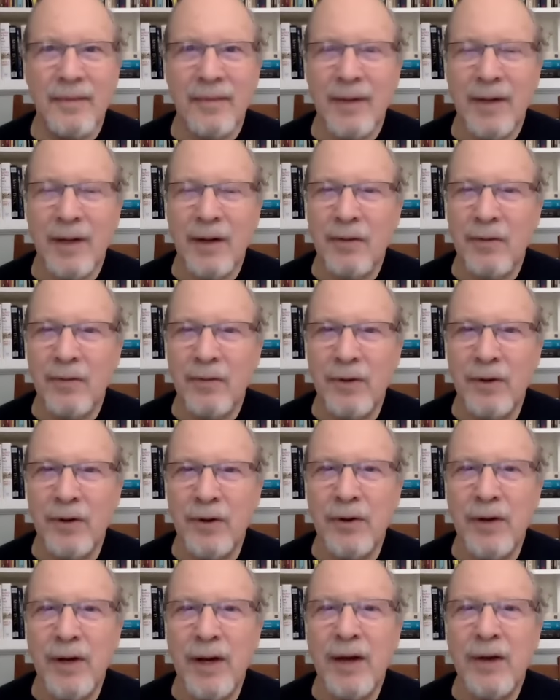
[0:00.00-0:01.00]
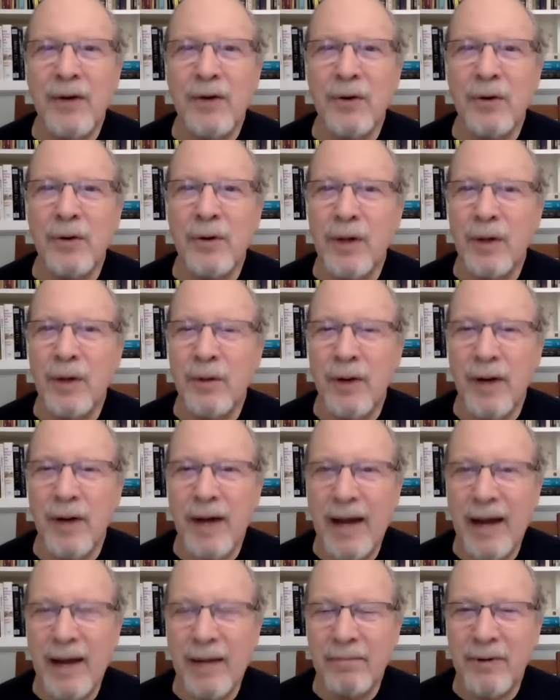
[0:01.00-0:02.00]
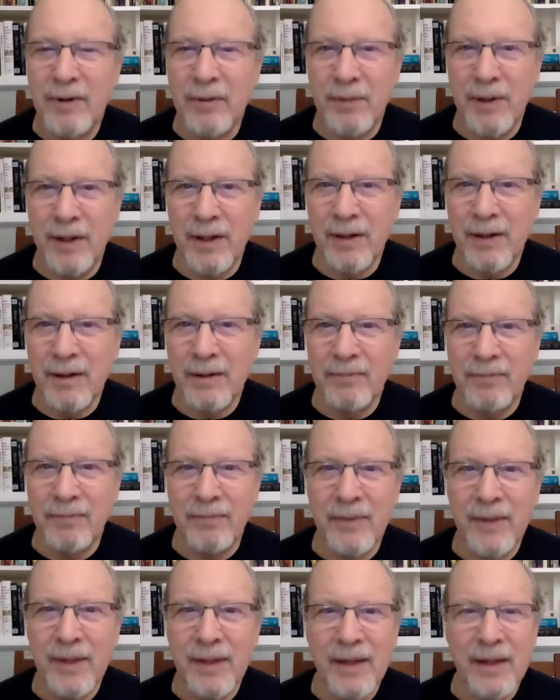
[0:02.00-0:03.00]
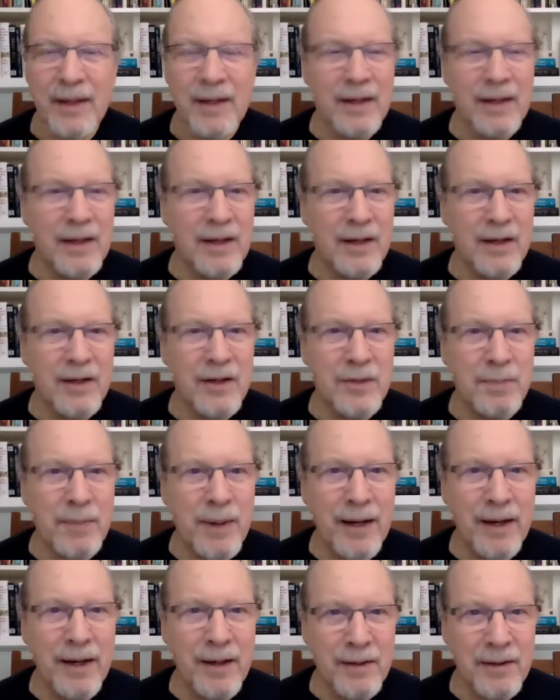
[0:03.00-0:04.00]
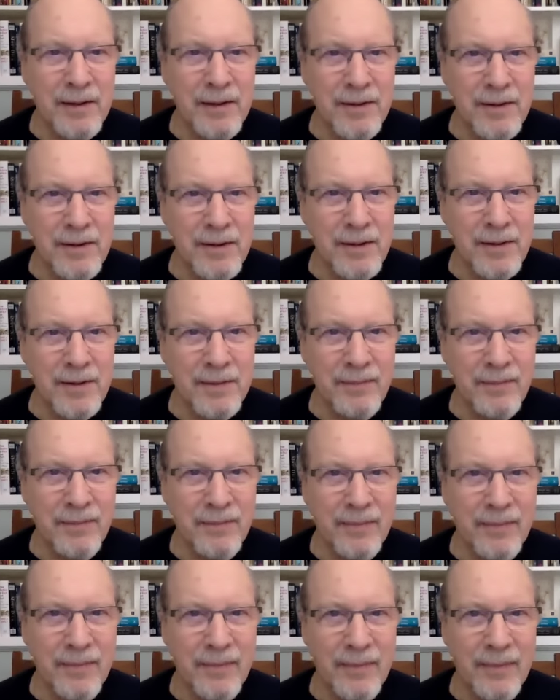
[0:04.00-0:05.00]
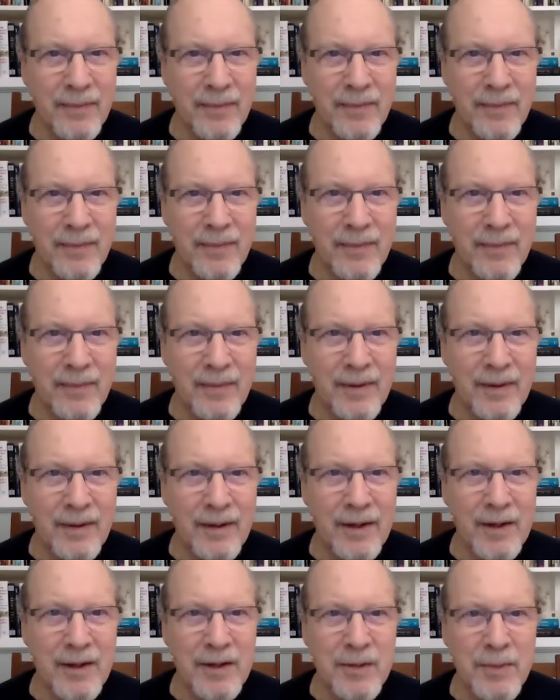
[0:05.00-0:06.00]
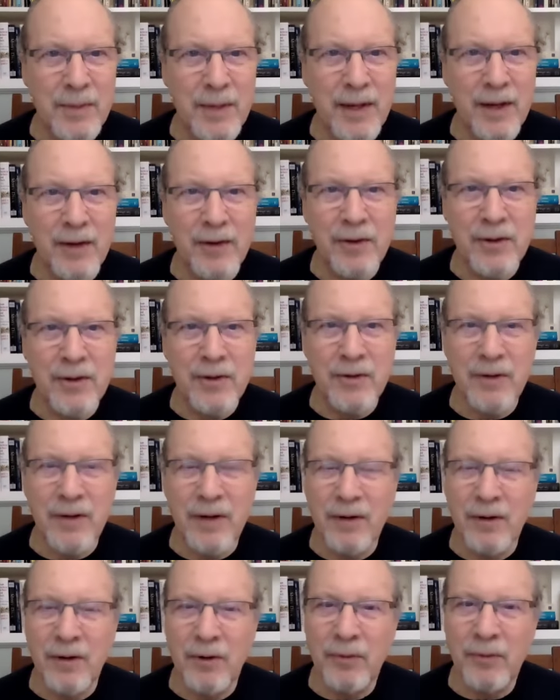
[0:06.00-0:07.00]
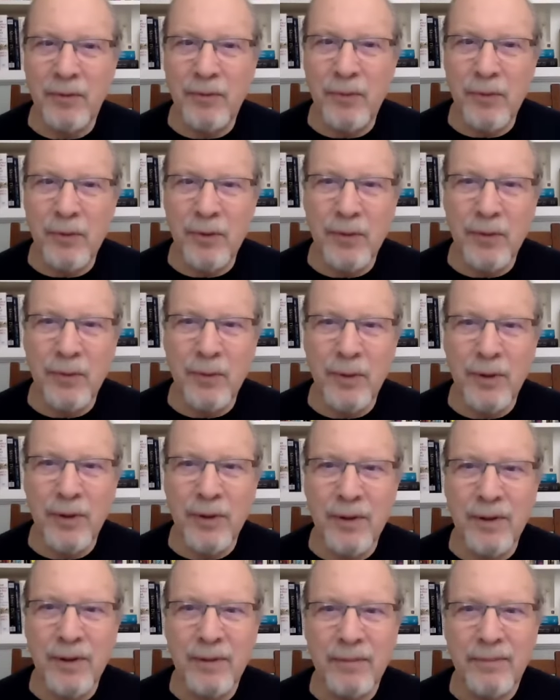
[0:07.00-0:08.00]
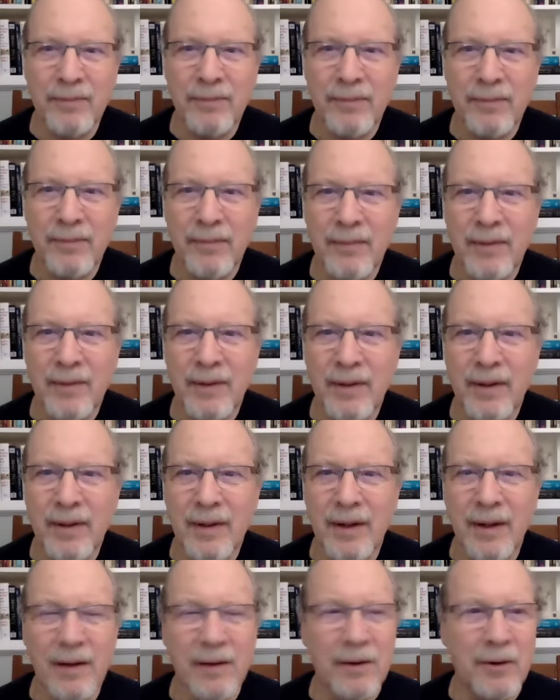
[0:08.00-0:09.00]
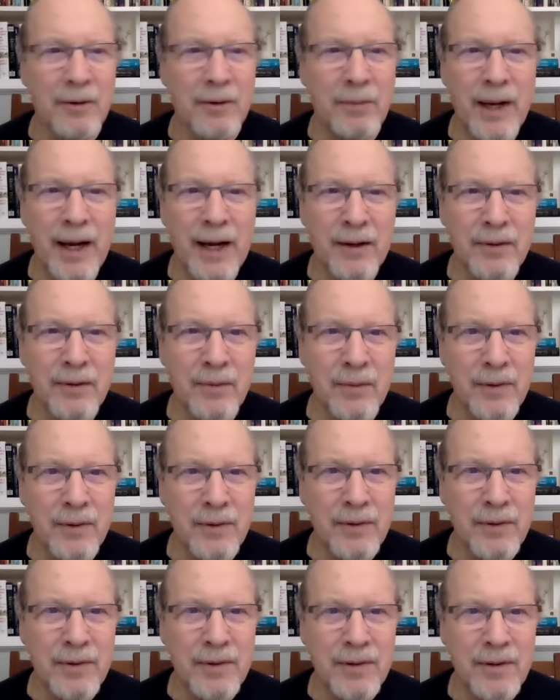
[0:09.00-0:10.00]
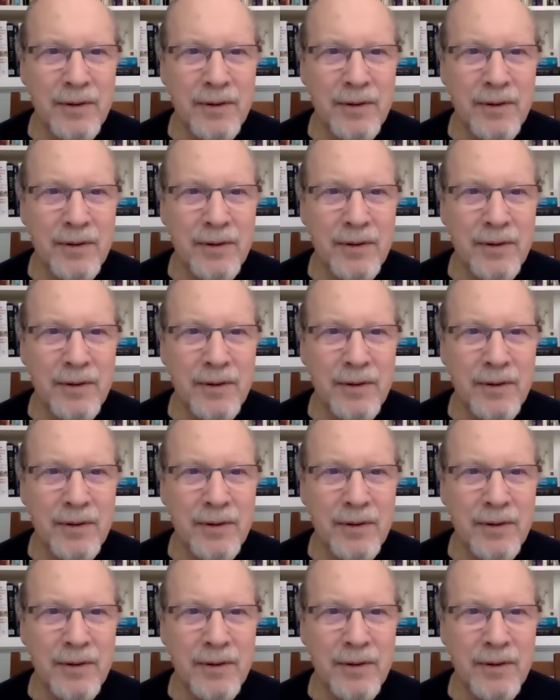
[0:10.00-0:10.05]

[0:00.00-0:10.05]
And feel how your lower abdomen expands a little forward, a little backwards,